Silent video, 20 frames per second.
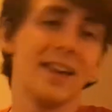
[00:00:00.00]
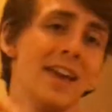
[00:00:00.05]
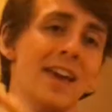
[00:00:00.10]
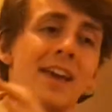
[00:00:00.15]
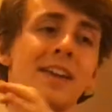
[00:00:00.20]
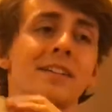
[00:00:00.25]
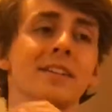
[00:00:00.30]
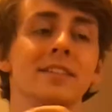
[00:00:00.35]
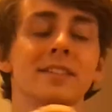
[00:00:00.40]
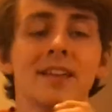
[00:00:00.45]

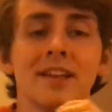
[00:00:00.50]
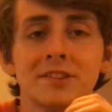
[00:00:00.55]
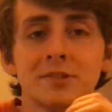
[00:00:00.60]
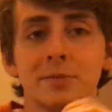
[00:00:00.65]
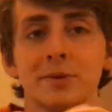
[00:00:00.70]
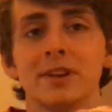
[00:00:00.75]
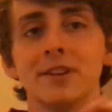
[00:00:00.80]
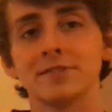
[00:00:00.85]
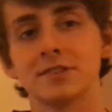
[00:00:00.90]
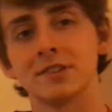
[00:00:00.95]
and
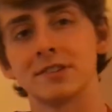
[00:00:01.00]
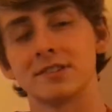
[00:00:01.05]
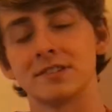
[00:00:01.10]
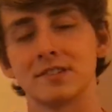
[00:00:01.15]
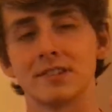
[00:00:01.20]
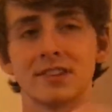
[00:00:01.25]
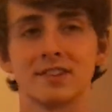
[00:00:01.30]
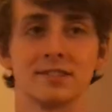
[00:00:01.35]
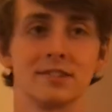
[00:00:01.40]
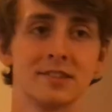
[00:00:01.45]
that's what gives us
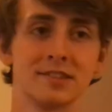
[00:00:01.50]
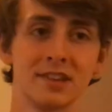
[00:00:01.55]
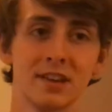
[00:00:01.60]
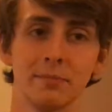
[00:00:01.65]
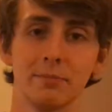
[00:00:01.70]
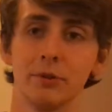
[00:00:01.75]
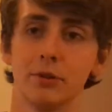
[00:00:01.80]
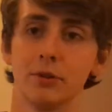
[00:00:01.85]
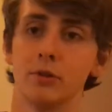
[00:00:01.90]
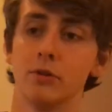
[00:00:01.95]
the
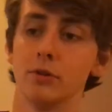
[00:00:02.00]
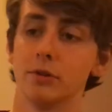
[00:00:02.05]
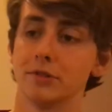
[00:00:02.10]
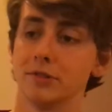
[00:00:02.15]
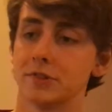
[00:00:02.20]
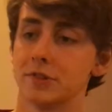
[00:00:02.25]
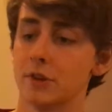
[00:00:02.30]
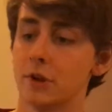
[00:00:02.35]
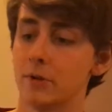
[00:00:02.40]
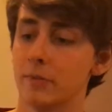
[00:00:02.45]
sample and hold.
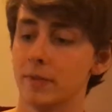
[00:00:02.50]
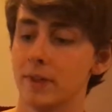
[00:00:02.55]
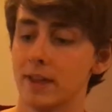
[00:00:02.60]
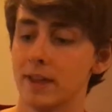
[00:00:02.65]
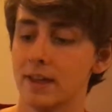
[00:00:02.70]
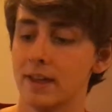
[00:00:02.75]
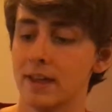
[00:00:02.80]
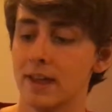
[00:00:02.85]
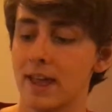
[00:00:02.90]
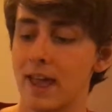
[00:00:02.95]
So
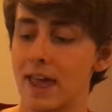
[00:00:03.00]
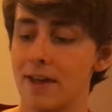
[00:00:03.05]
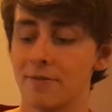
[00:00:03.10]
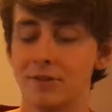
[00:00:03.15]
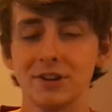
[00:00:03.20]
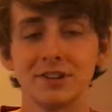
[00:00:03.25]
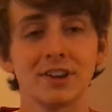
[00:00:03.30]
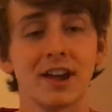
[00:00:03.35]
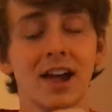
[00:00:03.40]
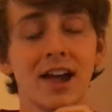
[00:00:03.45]

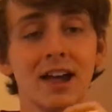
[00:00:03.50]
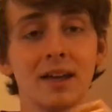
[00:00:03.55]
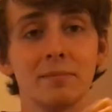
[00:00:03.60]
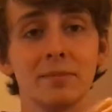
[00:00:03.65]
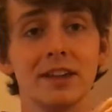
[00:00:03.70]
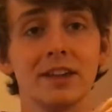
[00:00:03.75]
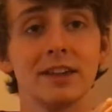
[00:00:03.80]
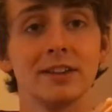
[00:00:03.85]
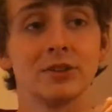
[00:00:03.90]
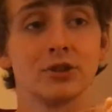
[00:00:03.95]
every time
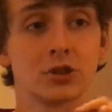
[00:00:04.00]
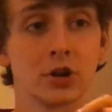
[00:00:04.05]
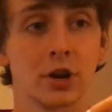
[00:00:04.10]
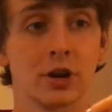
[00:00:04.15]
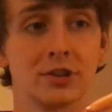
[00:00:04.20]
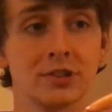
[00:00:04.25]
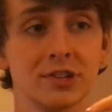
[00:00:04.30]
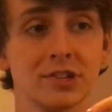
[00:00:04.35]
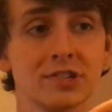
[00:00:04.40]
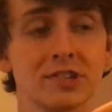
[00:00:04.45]
it
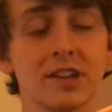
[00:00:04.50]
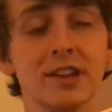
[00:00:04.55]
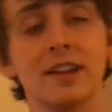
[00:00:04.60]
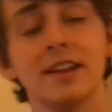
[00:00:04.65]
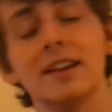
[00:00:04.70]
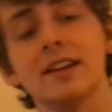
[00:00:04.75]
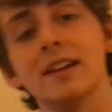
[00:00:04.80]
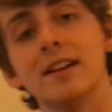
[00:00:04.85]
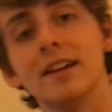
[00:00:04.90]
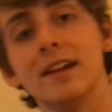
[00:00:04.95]
charges,
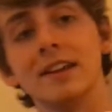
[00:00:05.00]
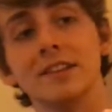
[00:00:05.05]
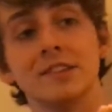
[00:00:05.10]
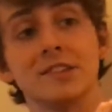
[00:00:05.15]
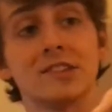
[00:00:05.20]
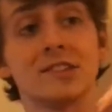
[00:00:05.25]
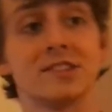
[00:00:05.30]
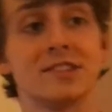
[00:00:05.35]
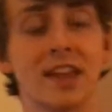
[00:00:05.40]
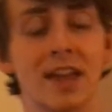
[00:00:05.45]
it
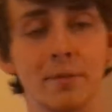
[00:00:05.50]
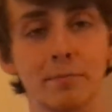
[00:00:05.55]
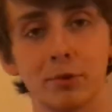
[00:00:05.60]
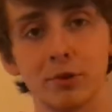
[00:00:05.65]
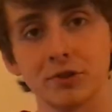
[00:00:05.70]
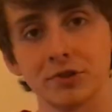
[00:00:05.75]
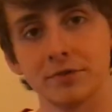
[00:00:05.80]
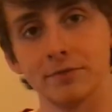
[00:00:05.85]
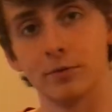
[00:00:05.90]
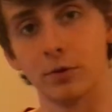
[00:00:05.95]

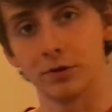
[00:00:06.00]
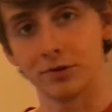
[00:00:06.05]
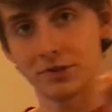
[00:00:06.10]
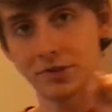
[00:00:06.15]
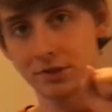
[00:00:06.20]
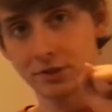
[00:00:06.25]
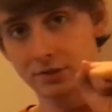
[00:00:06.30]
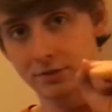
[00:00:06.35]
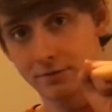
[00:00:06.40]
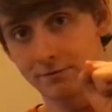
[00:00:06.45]
samples a
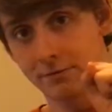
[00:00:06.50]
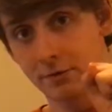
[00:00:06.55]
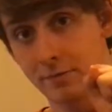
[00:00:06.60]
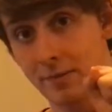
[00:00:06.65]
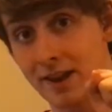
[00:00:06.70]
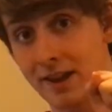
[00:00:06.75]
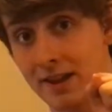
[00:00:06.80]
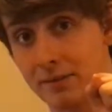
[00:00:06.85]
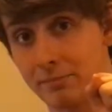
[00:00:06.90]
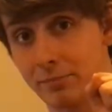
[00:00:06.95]
voltage from
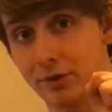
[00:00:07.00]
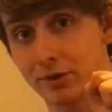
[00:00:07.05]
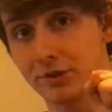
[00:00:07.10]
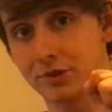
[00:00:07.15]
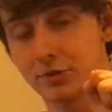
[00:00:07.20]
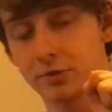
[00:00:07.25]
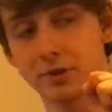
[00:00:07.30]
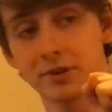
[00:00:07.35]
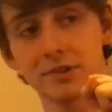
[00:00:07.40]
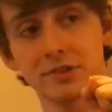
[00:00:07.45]
my input
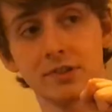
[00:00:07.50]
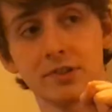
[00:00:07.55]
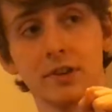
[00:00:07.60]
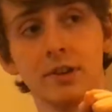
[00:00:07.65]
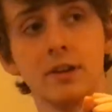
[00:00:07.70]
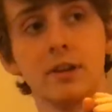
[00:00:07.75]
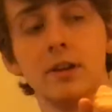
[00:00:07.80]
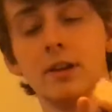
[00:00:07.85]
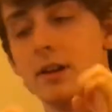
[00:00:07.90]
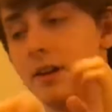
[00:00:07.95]
source
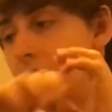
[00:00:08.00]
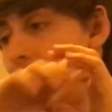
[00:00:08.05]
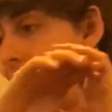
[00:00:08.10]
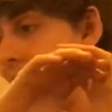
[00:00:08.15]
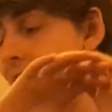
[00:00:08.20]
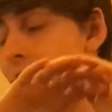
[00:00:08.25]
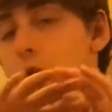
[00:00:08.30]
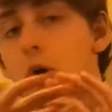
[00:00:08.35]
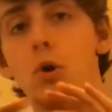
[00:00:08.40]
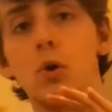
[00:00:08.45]

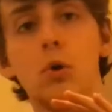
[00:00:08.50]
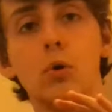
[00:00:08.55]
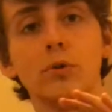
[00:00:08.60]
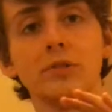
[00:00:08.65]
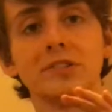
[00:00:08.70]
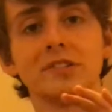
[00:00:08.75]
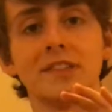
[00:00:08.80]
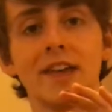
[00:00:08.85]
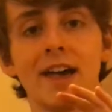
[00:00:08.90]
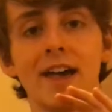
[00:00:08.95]
and
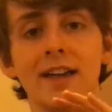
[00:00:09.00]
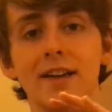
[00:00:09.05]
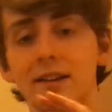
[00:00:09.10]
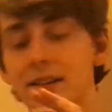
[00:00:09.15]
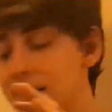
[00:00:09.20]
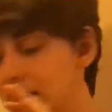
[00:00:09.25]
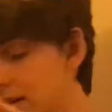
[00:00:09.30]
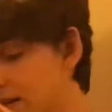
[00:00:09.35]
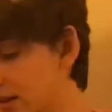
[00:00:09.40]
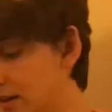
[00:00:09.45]
holds that,
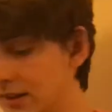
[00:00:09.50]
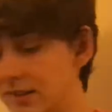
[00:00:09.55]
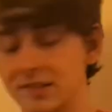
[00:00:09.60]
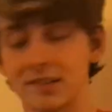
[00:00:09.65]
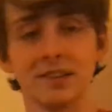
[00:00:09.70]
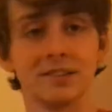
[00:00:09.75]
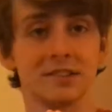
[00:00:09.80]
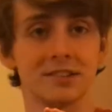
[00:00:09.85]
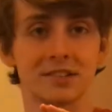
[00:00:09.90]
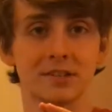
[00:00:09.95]

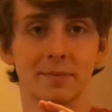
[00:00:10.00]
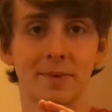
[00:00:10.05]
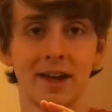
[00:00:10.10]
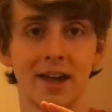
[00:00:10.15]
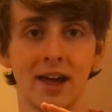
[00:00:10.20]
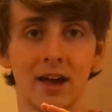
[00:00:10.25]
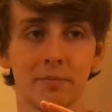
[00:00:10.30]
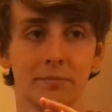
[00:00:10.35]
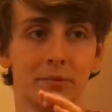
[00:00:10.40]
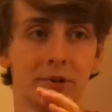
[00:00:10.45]
sends it to my
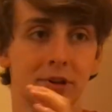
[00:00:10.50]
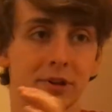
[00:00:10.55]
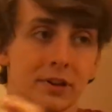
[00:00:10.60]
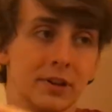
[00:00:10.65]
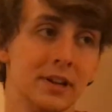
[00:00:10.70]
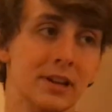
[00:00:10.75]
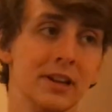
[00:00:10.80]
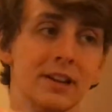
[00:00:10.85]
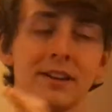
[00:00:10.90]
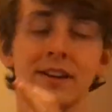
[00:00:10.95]
output.
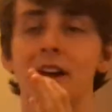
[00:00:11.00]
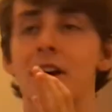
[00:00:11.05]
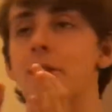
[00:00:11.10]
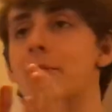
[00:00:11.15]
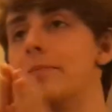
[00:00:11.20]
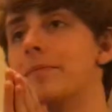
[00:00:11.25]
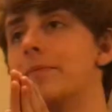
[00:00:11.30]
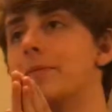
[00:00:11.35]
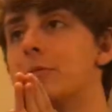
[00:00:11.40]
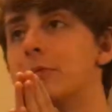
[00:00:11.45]

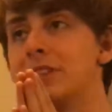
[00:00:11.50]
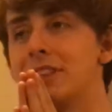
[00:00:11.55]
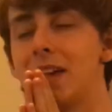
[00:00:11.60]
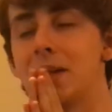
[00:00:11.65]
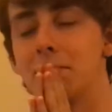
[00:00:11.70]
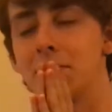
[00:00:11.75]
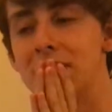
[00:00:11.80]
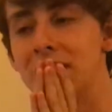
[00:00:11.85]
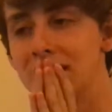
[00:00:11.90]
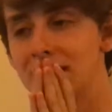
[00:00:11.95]
Now, what
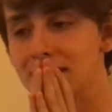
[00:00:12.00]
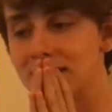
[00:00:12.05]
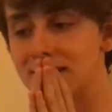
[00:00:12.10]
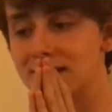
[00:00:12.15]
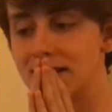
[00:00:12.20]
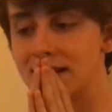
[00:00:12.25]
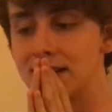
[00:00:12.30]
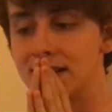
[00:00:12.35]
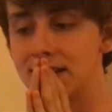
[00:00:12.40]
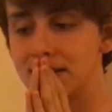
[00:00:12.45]
that
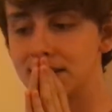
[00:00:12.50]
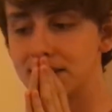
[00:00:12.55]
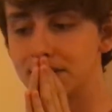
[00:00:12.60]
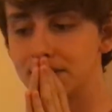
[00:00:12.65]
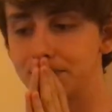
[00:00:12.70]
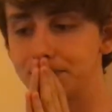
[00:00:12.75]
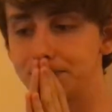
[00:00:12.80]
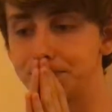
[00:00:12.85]
means is